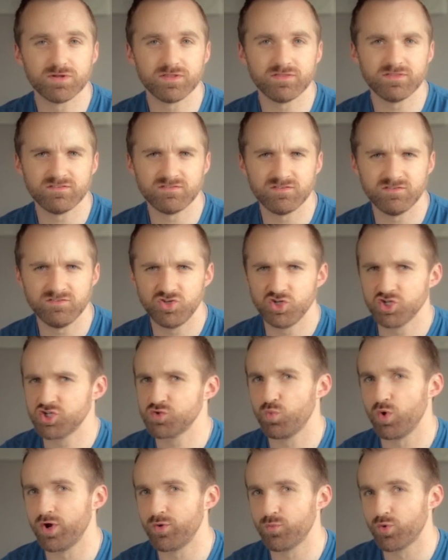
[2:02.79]
but this is
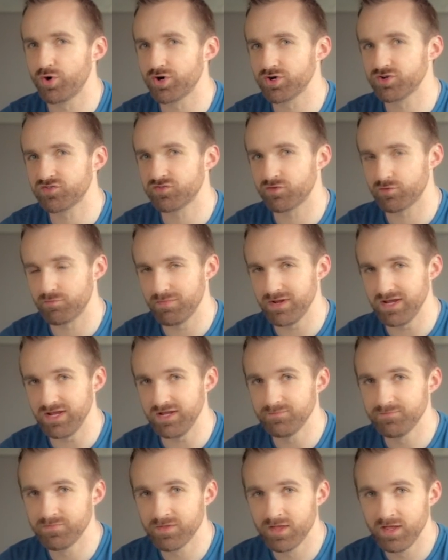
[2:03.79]
just what works for
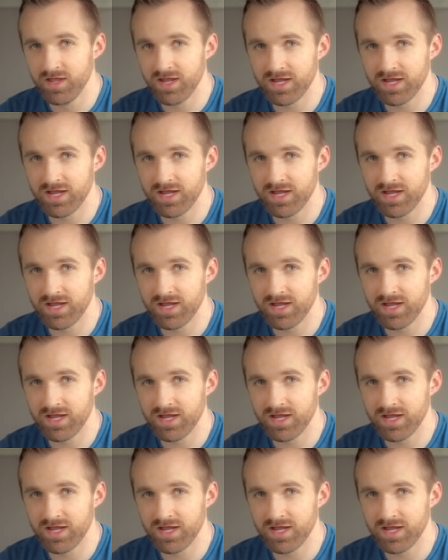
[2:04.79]
me.